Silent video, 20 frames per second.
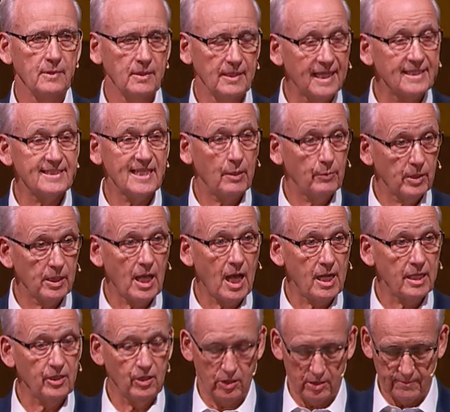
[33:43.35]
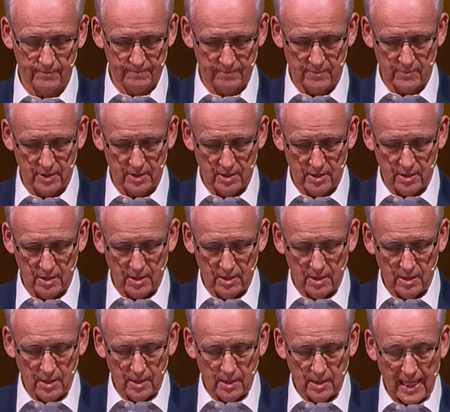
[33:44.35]
That's how we got here.
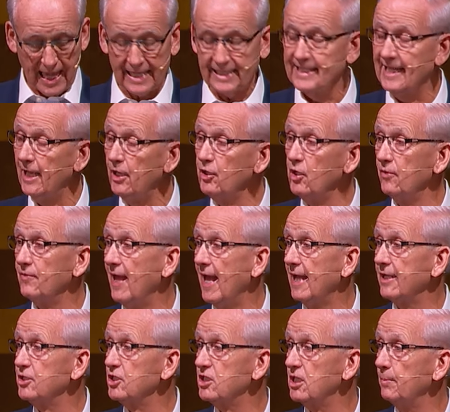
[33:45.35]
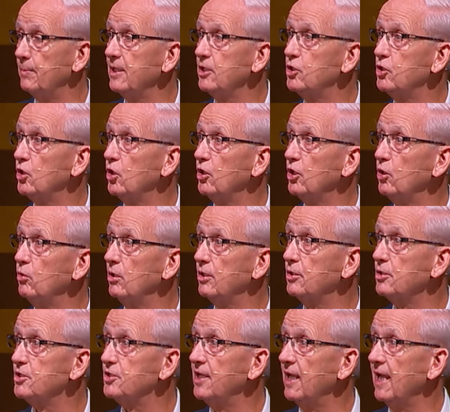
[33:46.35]
I tell you that just to be sure you
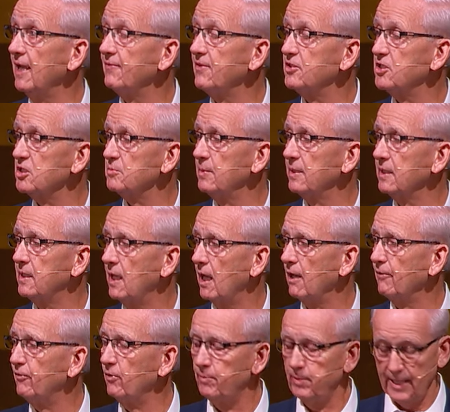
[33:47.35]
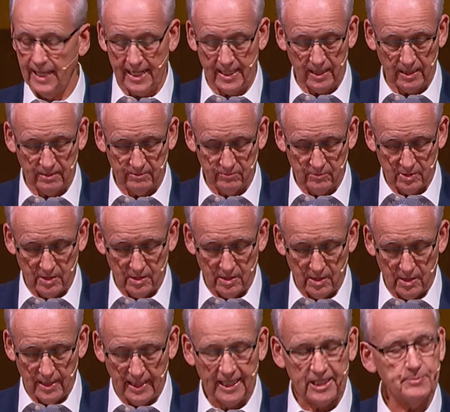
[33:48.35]
understand this has been careful planning.
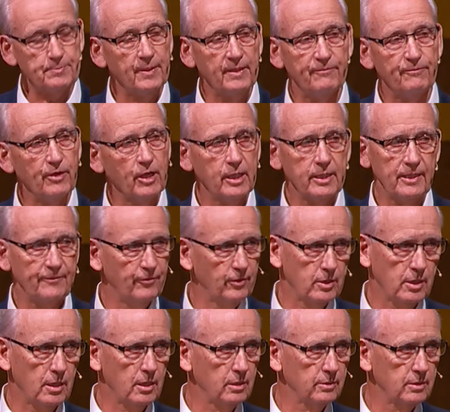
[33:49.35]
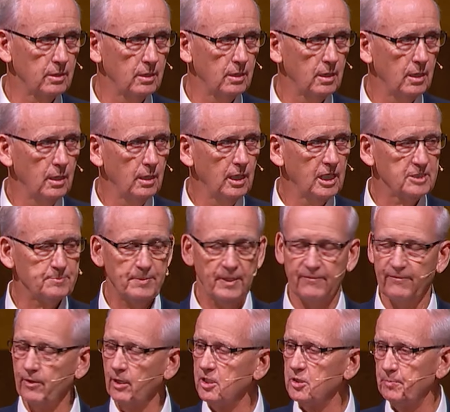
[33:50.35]
It's been very difficult. It's
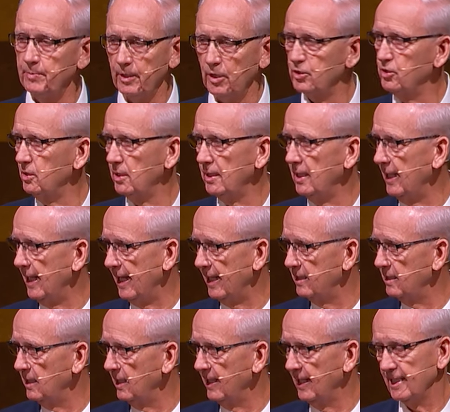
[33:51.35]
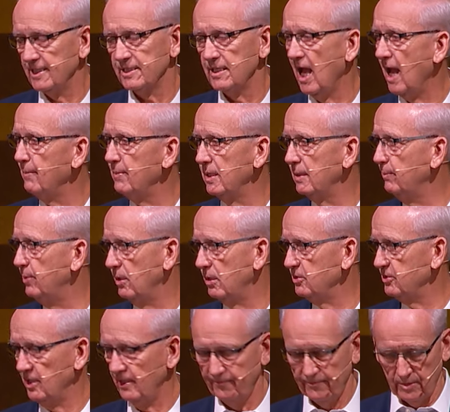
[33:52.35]
been very spiritually led. It has not been
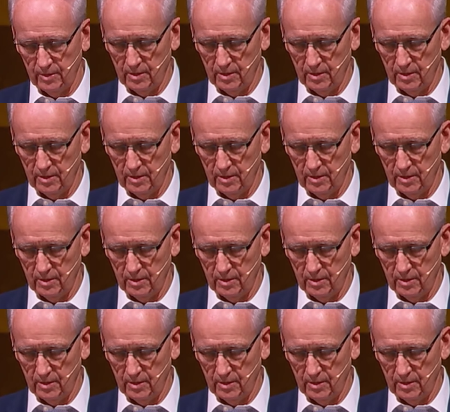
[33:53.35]
impulsive.